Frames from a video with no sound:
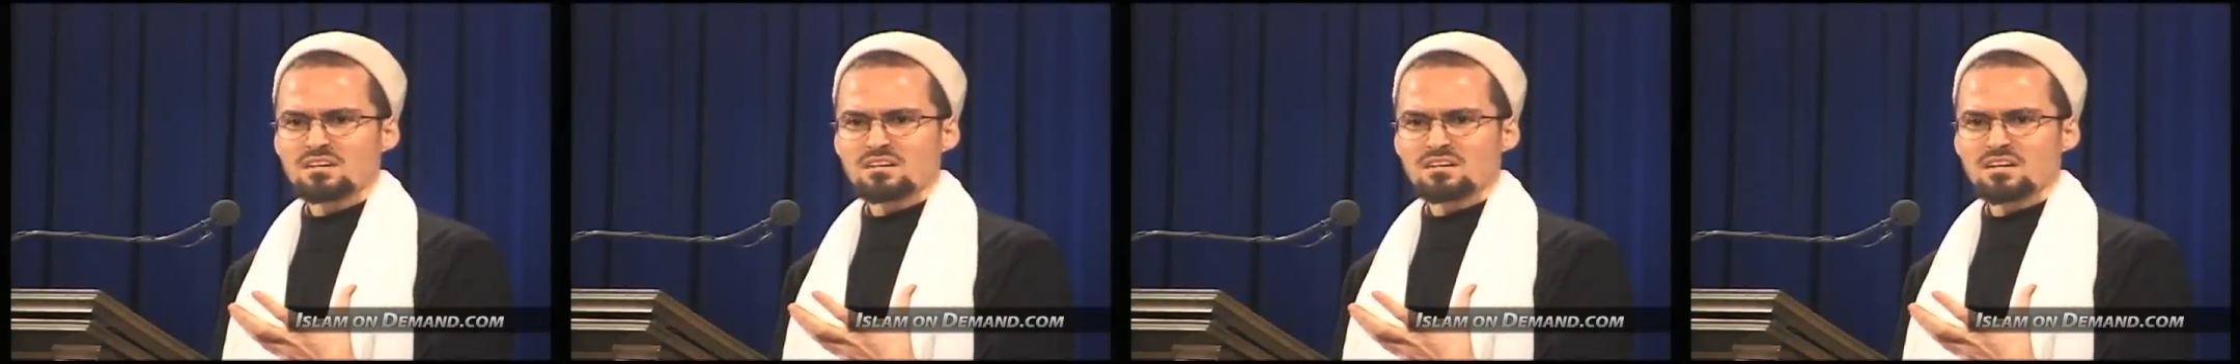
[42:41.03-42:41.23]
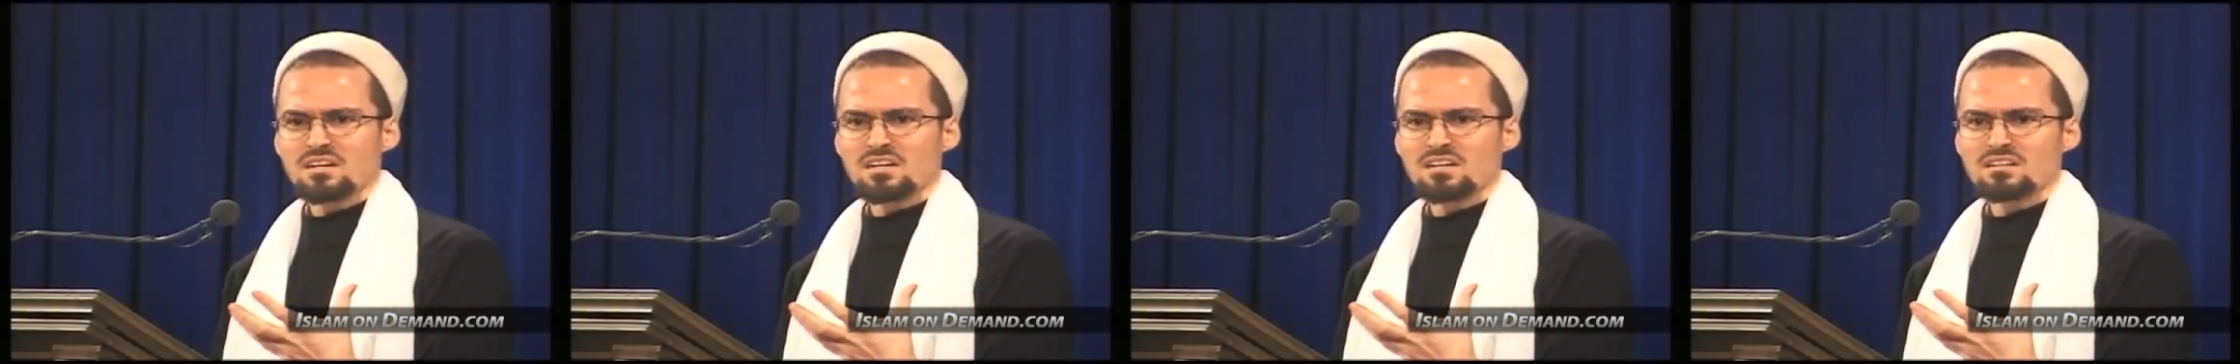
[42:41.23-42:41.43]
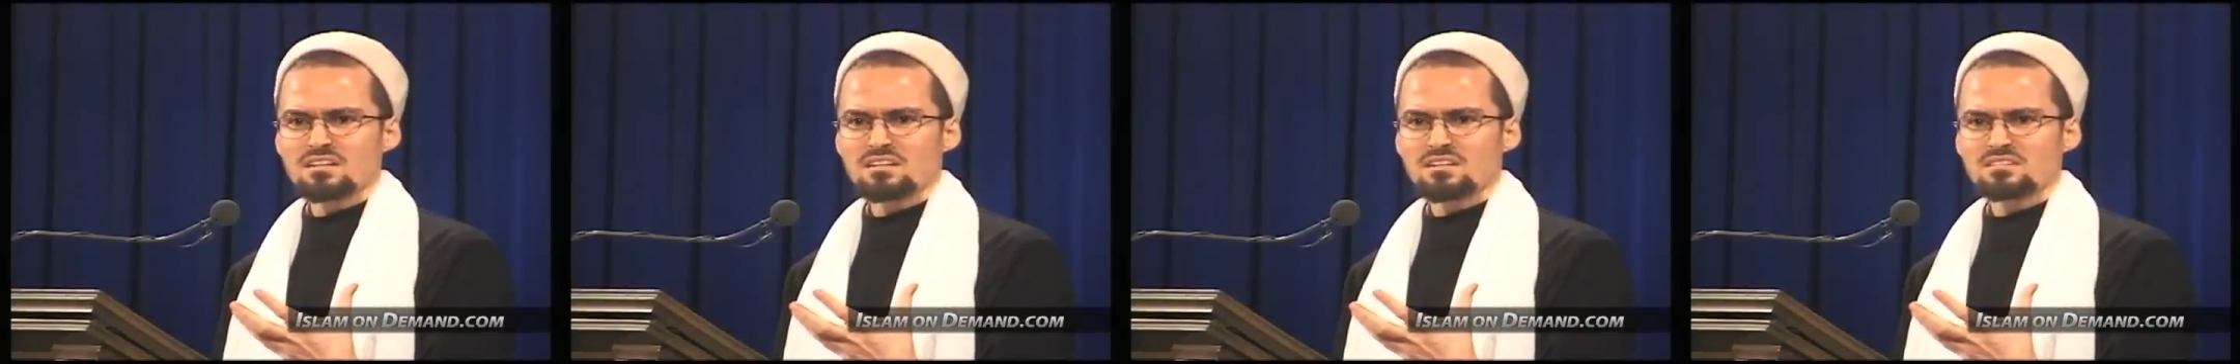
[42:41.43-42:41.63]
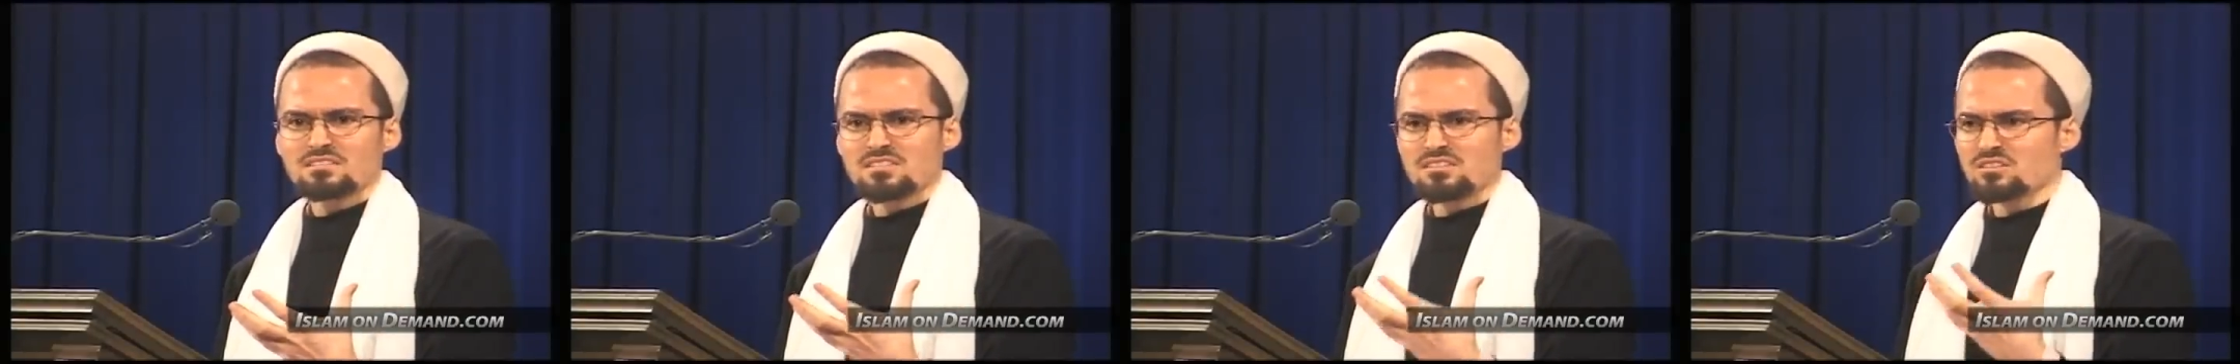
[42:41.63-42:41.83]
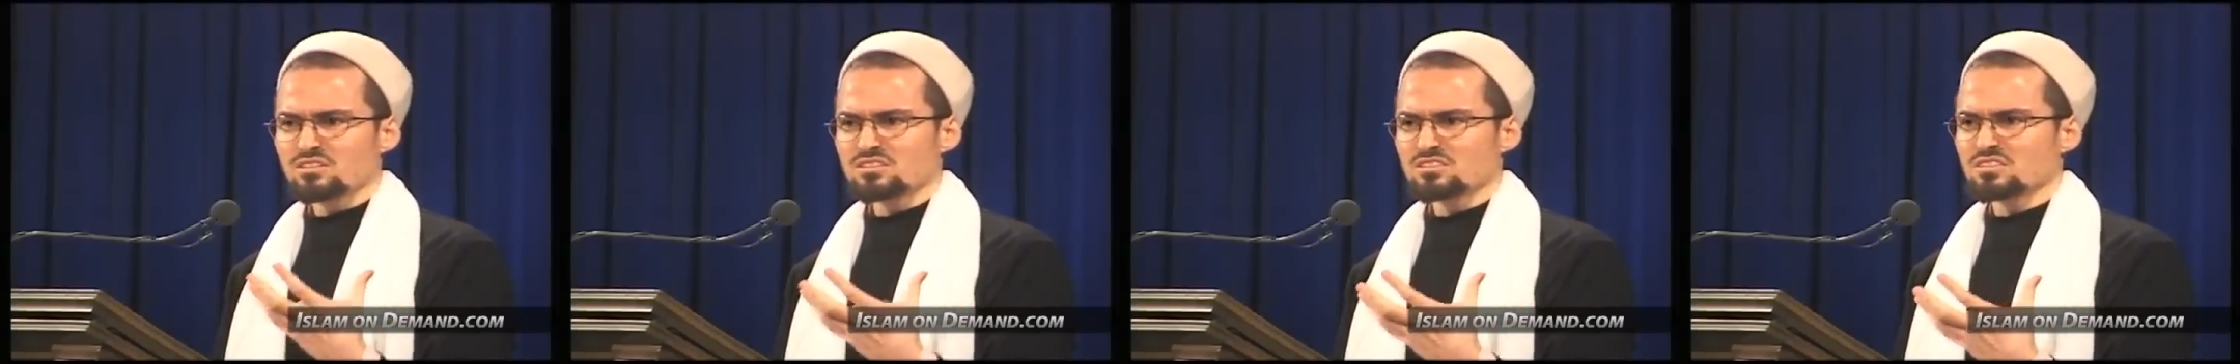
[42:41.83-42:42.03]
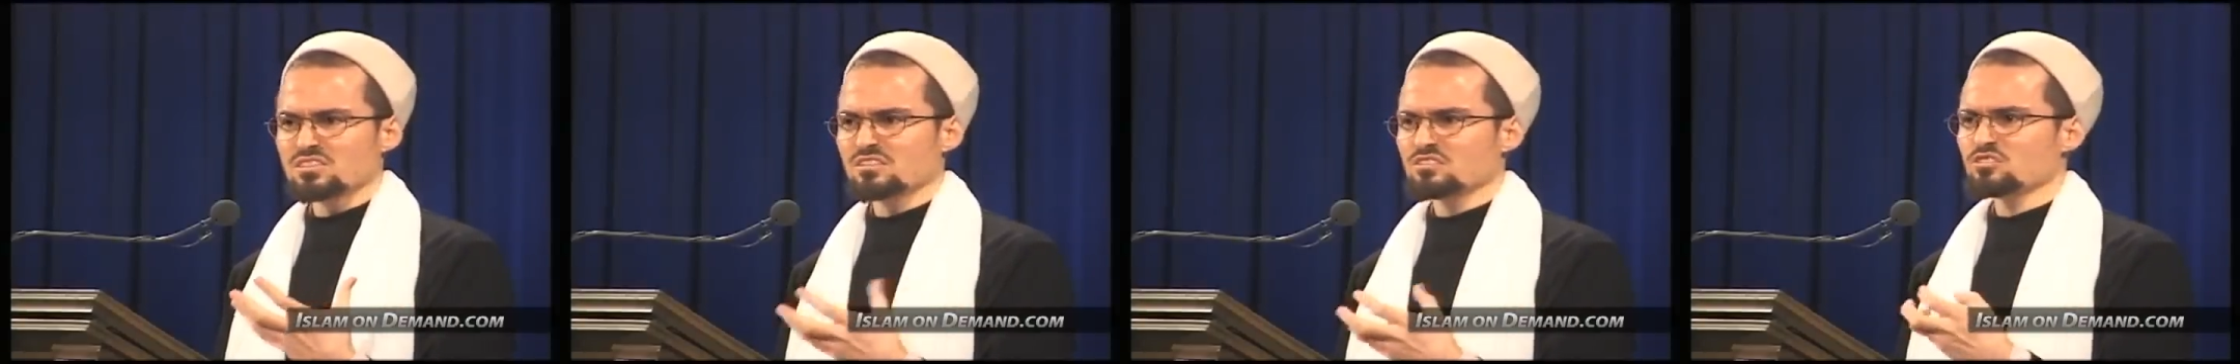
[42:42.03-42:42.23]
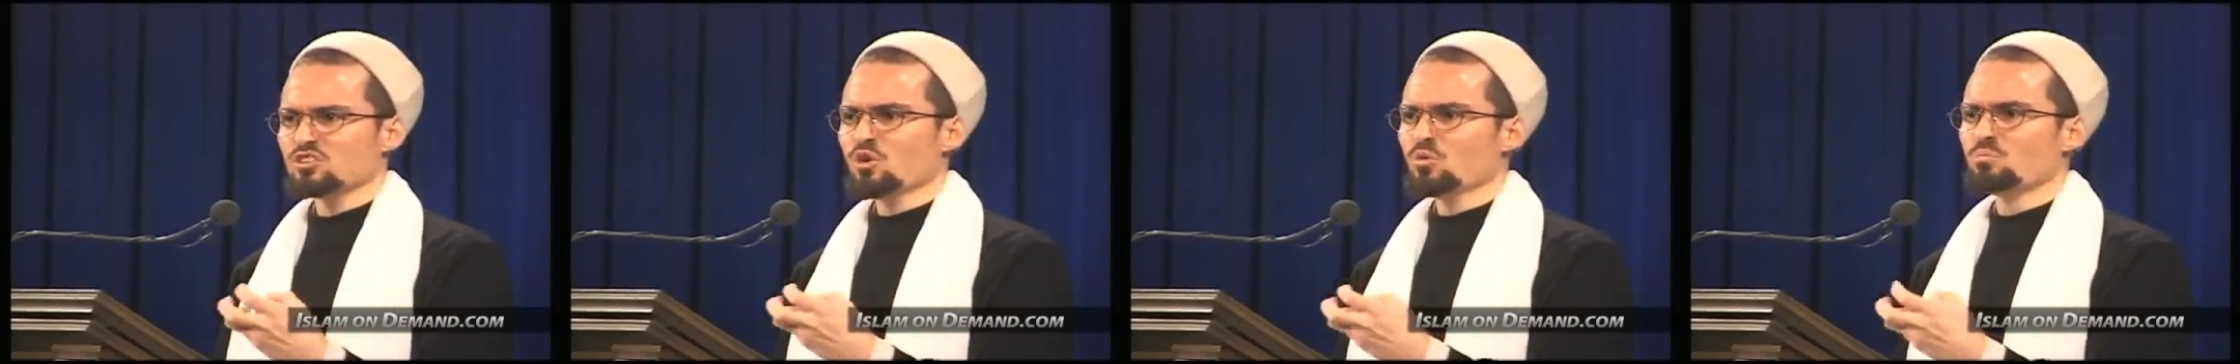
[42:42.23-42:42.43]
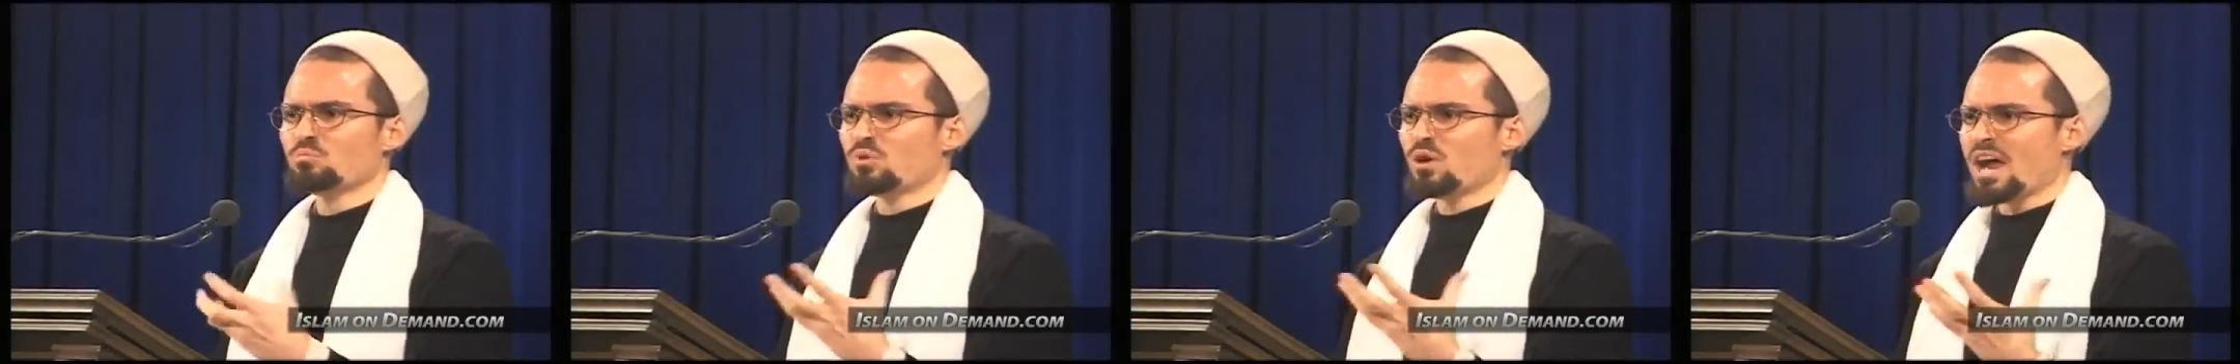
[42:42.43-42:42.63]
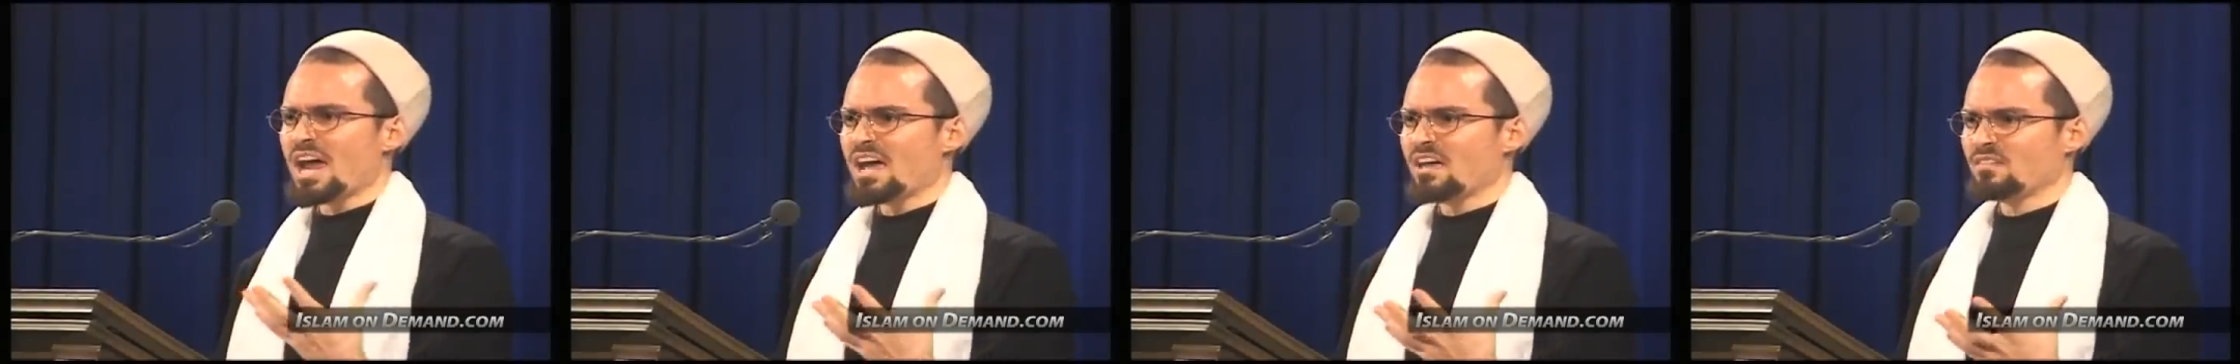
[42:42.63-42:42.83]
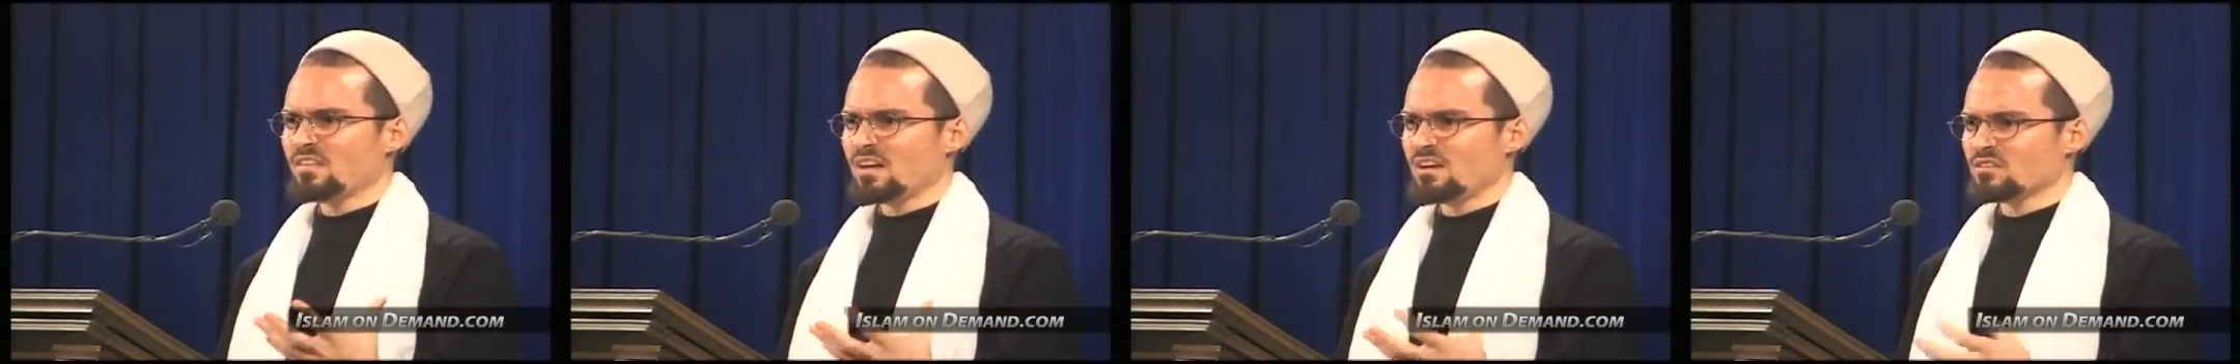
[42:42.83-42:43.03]
Right? Seriously, there's no
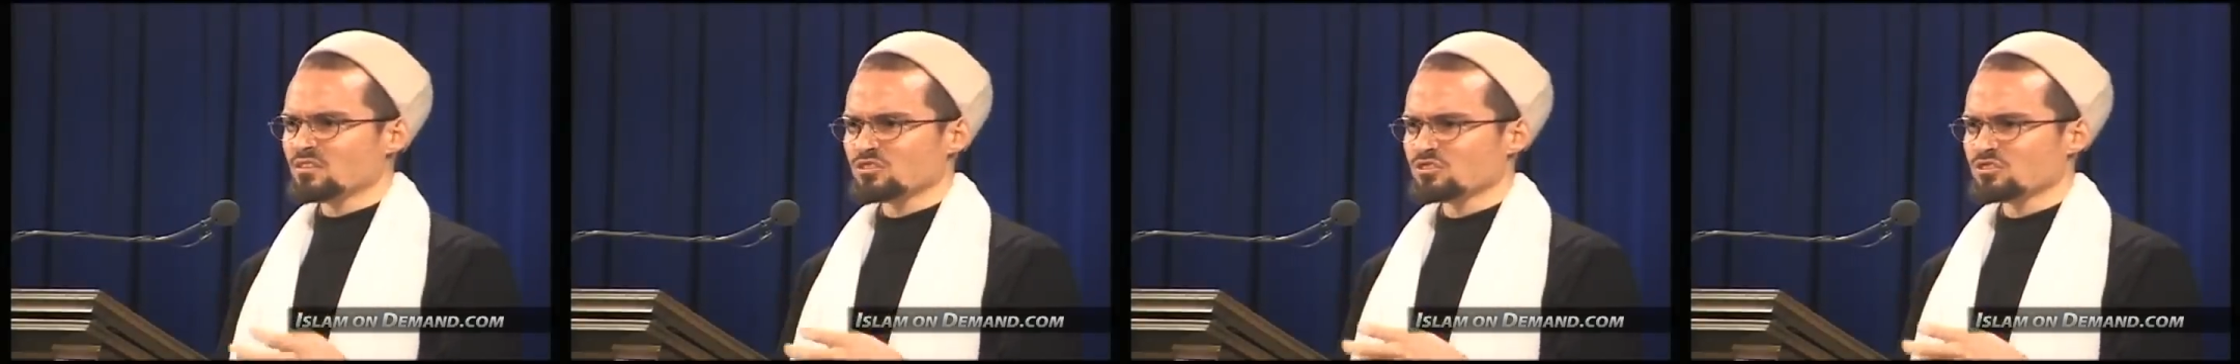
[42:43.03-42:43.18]
brand there.